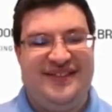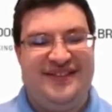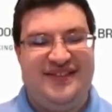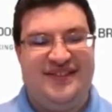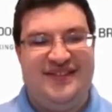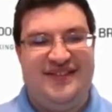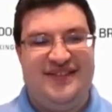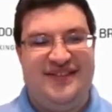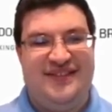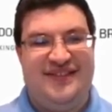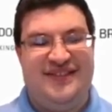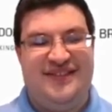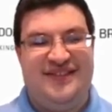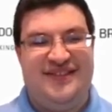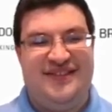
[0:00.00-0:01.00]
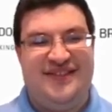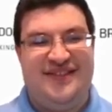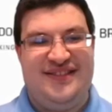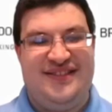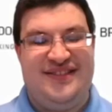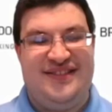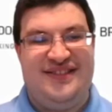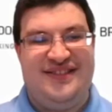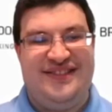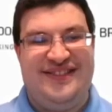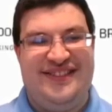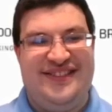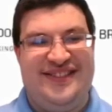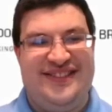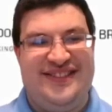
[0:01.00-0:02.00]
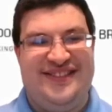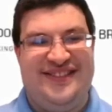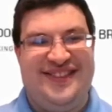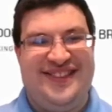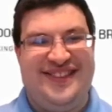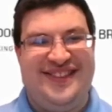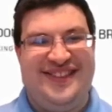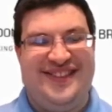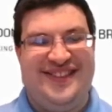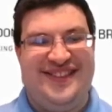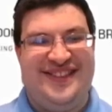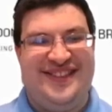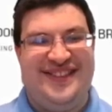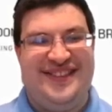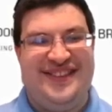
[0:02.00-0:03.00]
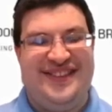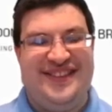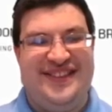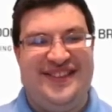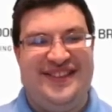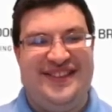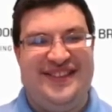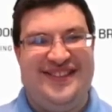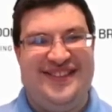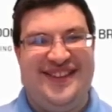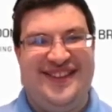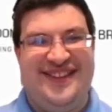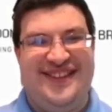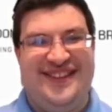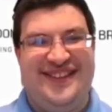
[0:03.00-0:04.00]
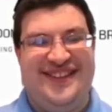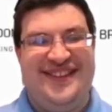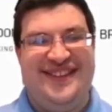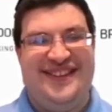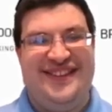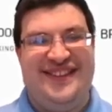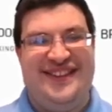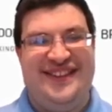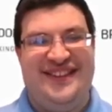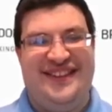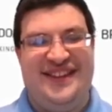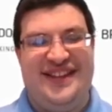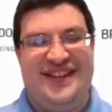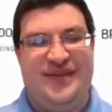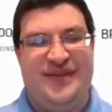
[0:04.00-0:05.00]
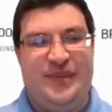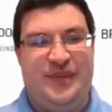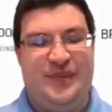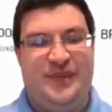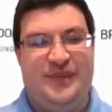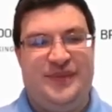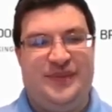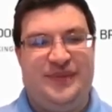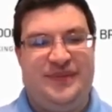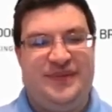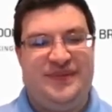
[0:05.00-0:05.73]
(not speaking)